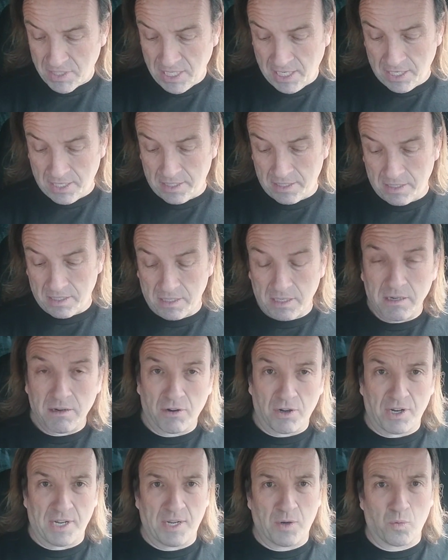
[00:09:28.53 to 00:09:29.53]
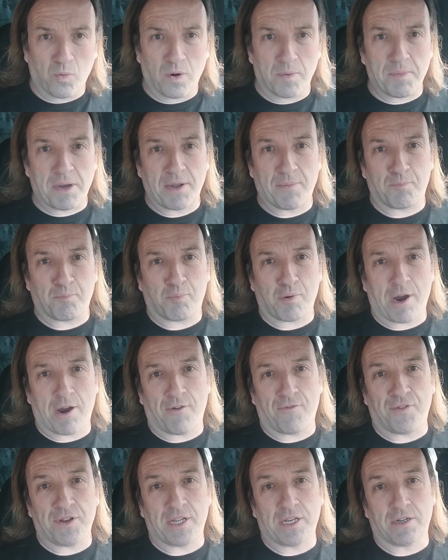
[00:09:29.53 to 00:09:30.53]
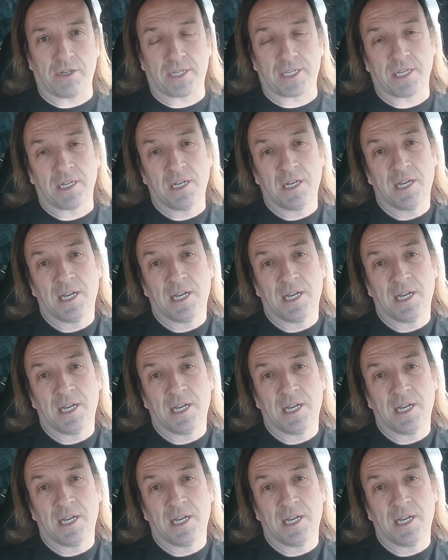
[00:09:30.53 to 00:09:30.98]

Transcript: And in one of my prior videos,